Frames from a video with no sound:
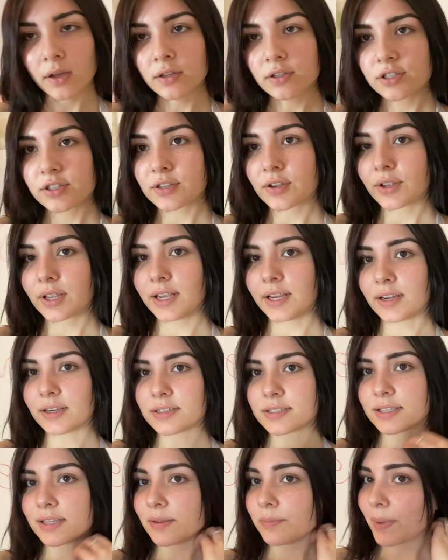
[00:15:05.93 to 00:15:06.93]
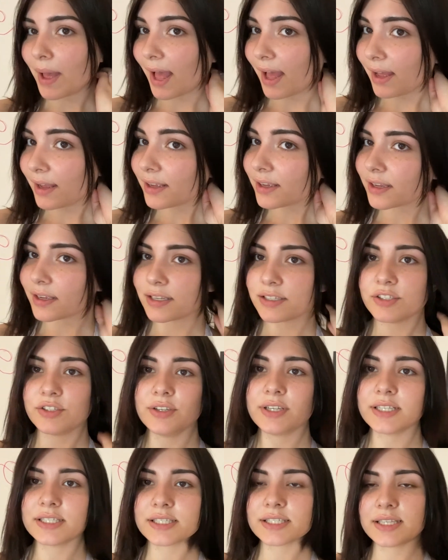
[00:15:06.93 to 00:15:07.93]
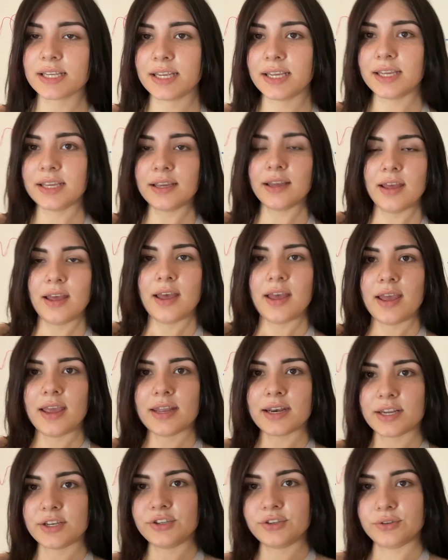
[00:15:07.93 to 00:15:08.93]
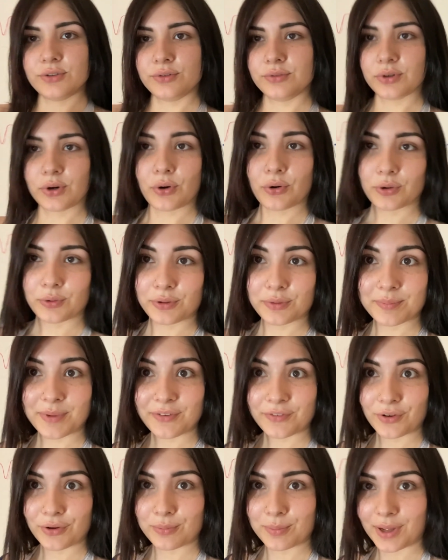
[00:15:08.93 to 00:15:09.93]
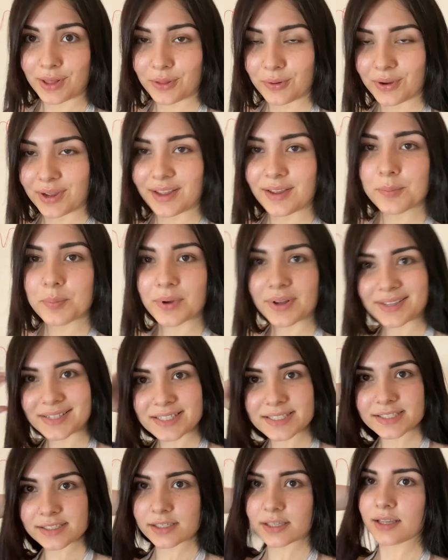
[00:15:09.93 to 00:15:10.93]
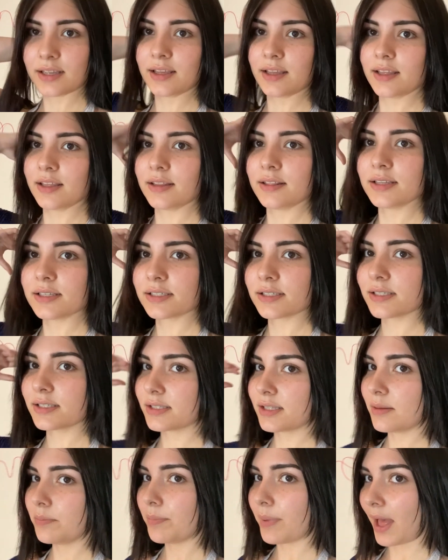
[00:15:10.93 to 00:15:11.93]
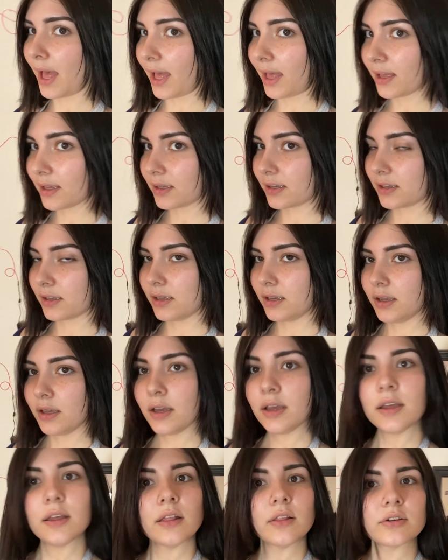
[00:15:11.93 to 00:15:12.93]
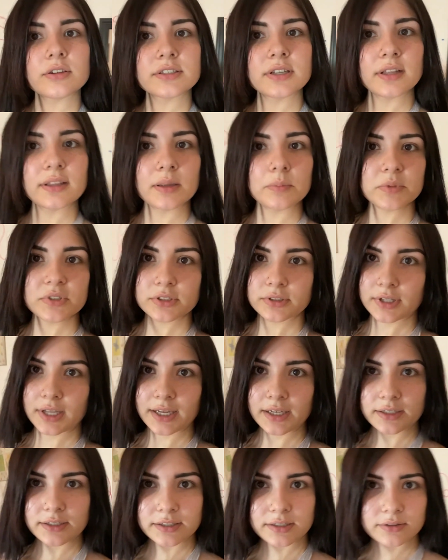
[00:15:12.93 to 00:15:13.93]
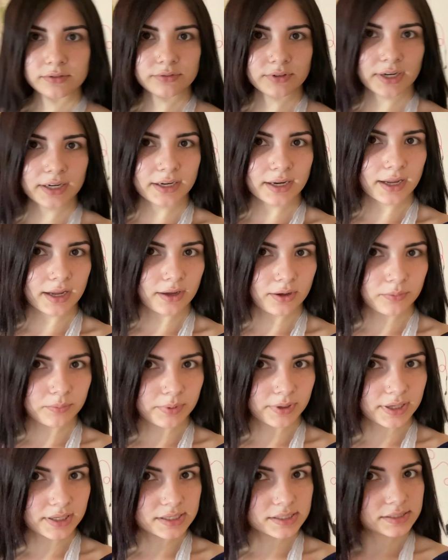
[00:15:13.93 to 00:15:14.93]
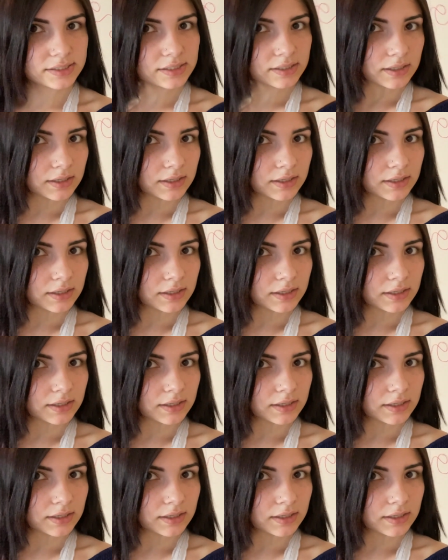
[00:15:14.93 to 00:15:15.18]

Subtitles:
So here's the back, as you can see, and I do record with my phone, by the way, but this is the back. There's not that much light right now, but